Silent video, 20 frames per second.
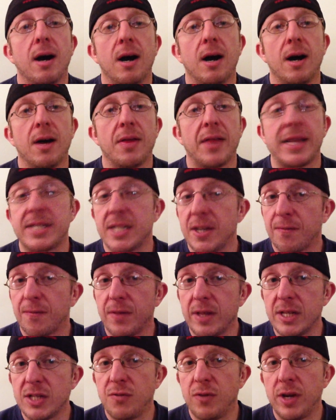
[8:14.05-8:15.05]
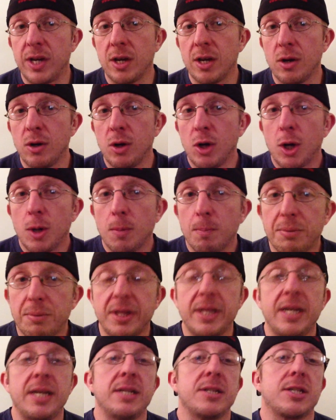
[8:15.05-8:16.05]
That's it for this video.
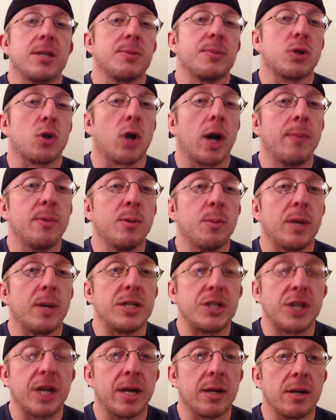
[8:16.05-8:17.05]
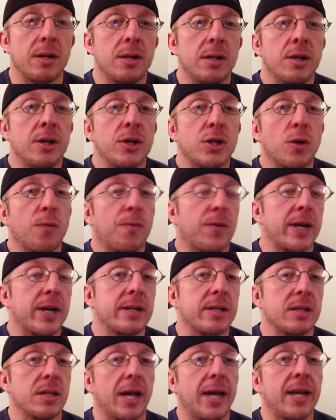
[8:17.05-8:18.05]
Please subscribe to my channel. Don't
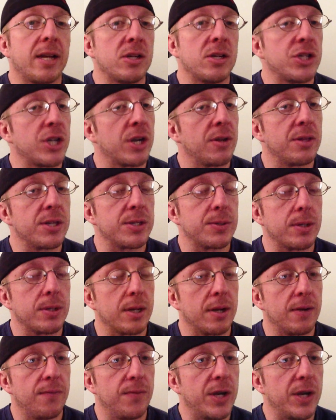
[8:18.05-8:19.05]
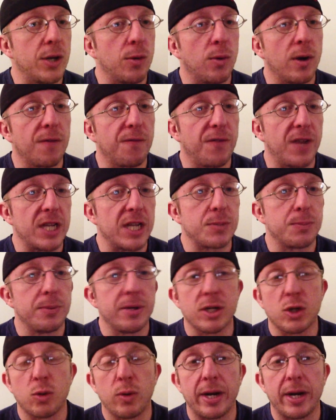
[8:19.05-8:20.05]
forget to like and share this video on
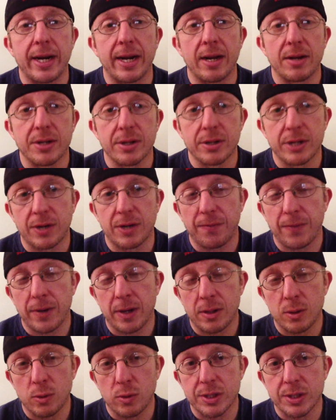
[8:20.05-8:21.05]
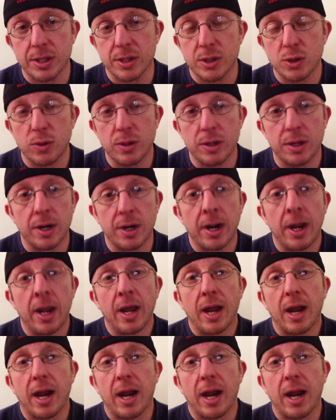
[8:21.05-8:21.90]
Facebook. Tweet it out to all your followers on Twitter.